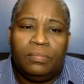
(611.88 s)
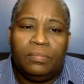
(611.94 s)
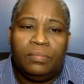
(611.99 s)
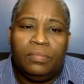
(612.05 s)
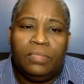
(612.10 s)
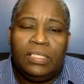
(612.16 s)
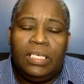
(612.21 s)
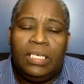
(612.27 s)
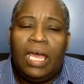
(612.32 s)

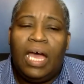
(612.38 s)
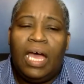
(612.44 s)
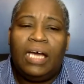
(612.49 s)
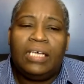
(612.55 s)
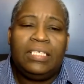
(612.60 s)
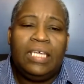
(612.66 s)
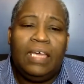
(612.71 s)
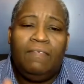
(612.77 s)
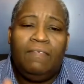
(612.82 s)
See,
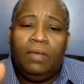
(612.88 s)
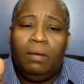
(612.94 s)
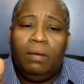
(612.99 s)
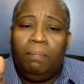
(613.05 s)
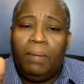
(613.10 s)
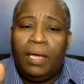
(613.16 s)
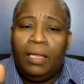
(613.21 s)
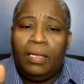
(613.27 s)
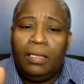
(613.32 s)
Octavia
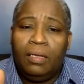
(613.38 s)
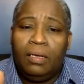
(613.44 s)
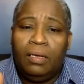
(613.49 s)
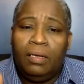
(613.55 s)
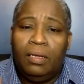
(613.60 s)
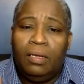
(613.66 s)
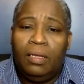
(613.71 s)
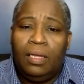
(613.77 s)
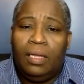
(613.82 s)
Butler,
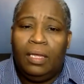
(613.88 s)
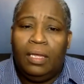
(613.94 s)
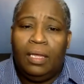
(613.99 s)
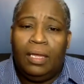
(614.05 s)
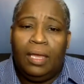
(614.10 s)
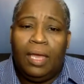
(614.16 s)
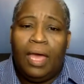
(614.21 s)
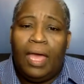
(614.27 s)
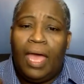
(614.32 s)

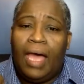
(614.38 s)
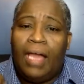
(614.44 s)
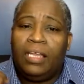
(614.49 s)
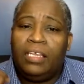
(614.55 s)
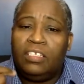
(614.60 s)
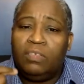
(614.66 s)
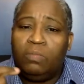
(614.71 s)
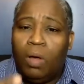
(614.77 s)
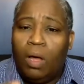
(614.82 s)

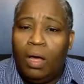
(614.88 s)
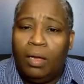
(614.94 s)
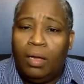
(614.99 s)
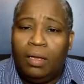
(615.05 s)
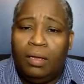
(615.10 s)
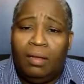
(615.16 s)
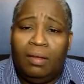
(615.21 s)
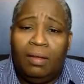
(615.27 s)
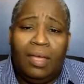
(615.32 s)
Alice
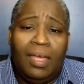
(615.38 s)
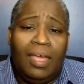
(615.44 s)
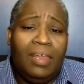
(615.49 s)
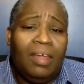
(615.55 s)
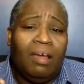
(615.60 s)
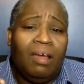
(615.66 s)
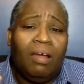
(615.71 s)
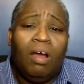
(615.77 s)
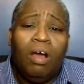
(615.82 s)
Walker, and
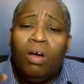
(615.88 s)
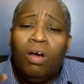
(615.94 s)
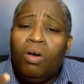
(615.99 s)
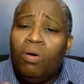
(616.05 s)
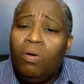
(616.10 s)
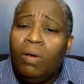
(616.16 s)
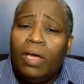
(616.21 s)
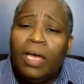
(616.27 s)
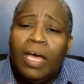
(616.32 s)
our
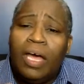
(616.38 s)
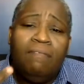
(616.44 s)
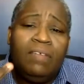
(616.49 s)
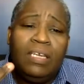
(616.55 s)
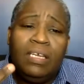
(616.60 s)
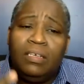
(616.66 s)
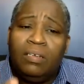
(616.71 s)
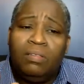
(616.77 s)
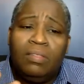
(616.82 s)
own
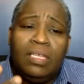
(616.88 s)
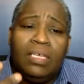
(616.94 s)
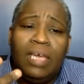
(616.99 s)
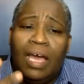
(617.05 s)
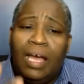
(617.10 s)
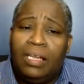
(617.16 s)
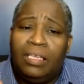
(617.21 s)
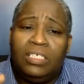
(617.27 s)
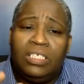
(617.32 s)
covenantal
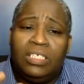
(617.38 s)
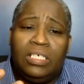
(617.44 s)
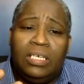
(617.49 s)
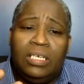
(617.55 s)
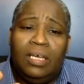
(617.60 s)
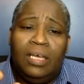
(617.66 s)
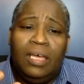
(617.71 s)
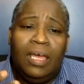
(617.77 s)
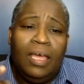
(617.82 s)

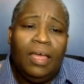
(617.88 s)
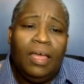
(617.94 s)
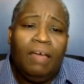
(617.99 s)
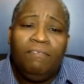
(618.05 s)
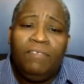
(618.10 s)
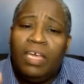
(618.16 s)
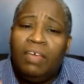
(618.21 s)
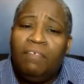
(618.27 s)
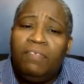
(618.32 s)
theology
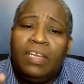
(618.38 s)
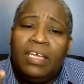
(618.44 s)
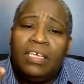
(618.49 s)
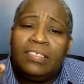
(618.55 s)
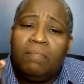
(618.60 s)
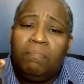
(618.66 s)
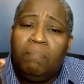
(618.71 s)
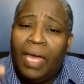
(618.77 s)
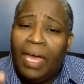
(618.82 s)
have given
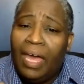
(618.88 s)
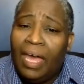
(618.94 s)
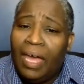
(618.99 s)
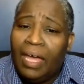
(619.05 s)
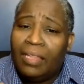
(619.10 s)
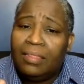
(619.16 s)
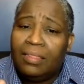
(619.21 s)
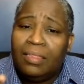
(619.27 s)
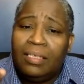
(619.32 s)
us a
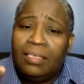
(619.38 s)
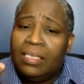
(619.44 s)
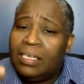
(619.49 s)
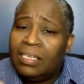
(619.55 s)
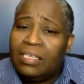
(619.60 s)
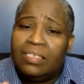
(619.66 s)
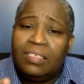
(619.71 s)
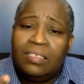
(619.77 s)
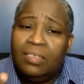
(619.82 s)
path to get
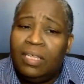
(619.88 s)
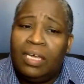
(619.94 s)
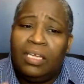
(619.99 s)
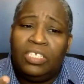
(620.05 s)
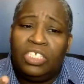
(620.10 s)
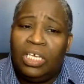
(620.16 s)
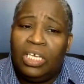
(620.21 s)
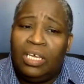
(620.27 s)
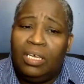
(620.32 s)
us to that
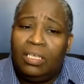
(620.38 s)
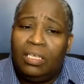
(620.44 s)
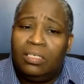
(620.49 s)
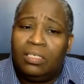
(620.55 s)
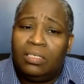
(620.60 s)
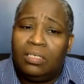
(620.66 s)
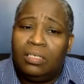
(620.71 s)
change.